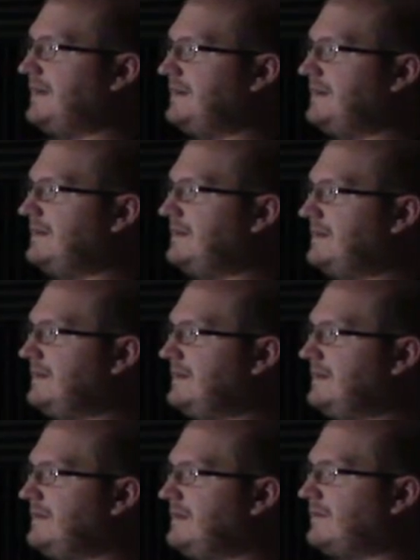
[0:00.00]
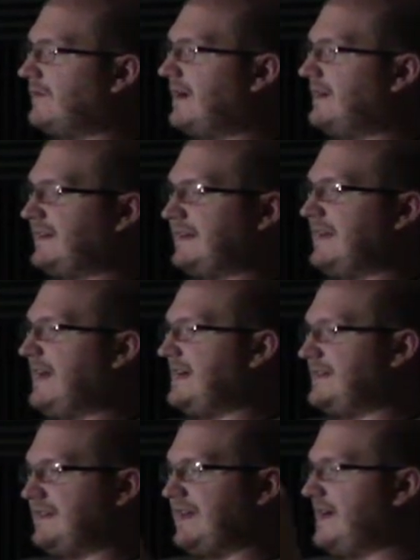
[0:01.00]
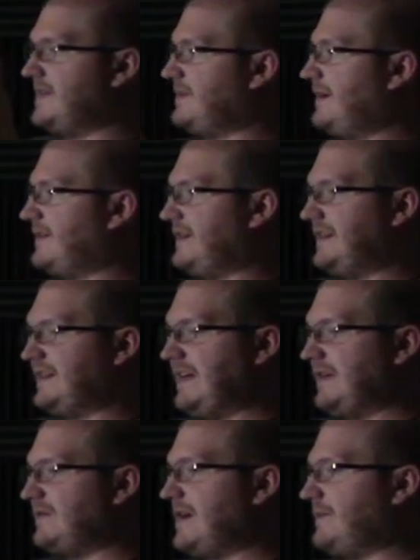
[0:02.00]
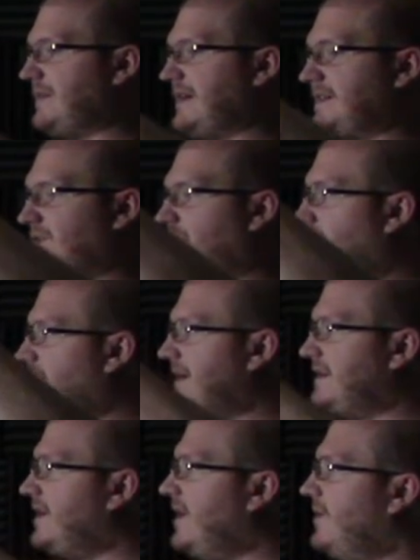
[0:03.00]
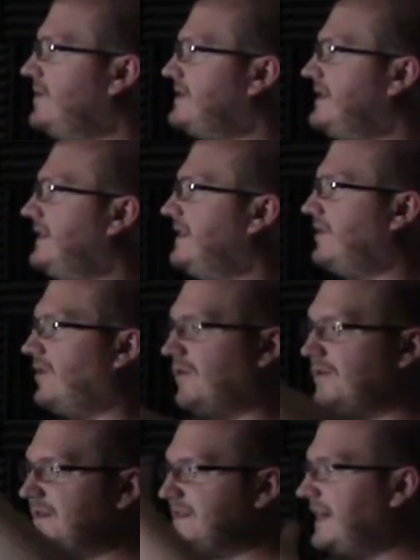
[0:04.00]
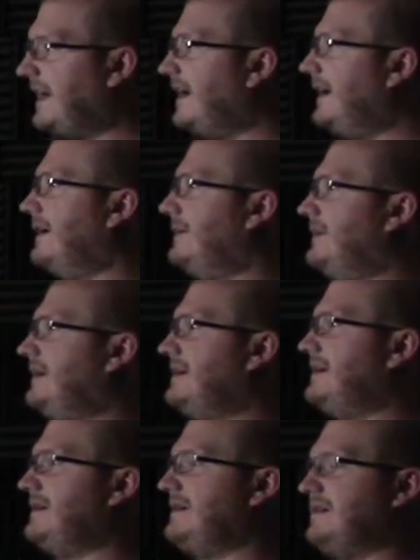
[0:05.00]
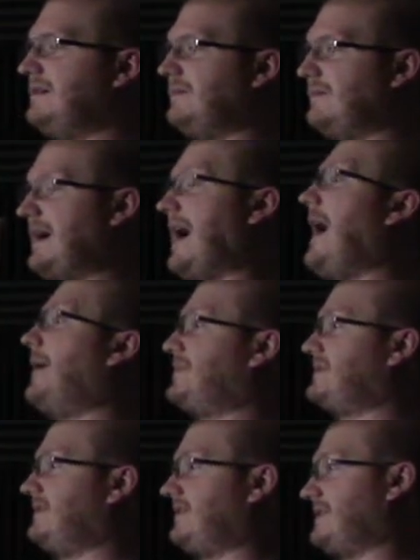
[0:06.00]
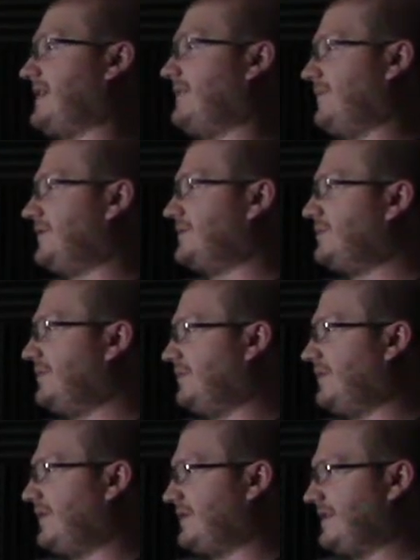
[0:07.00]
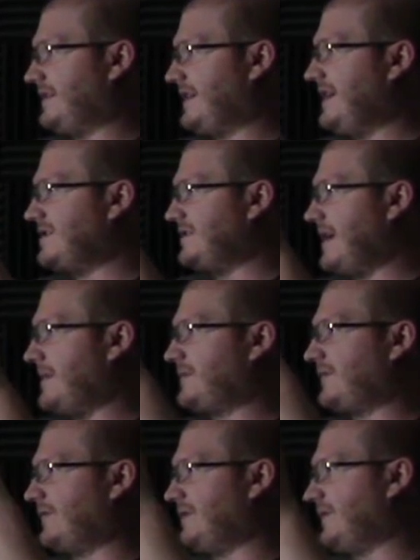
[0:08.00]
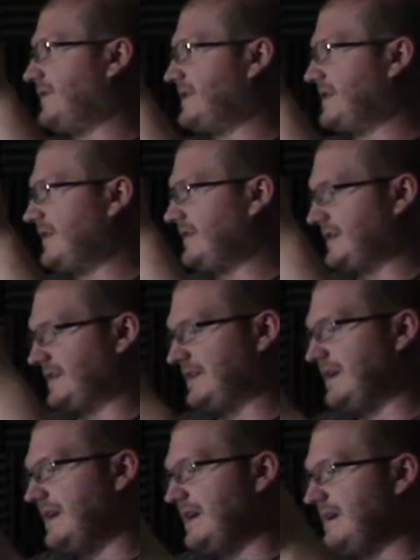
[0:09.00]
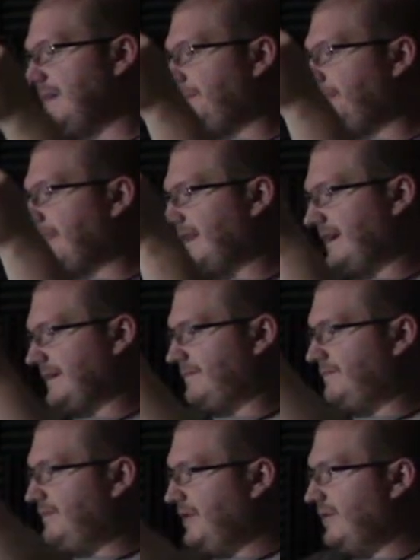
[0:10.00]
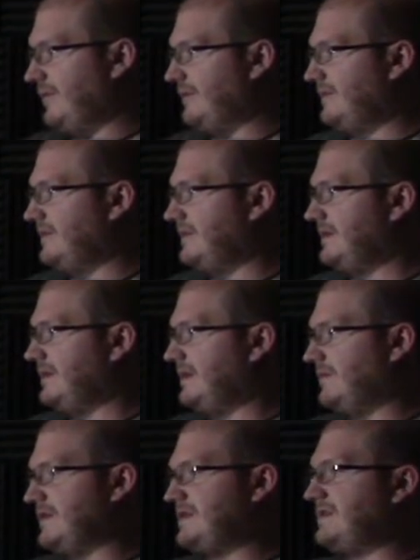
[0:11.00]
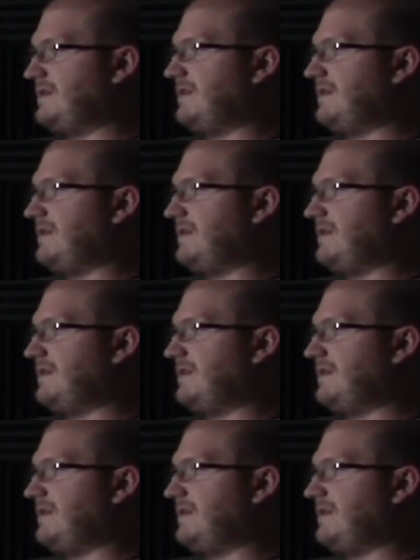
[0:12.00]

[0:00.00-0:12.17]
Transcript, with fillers: Yeah. Right? Like it has it has my authenticator app, it has all my codes in it all the time. Mm. My apps because I have multiple authentication apps for different services. Like boom, which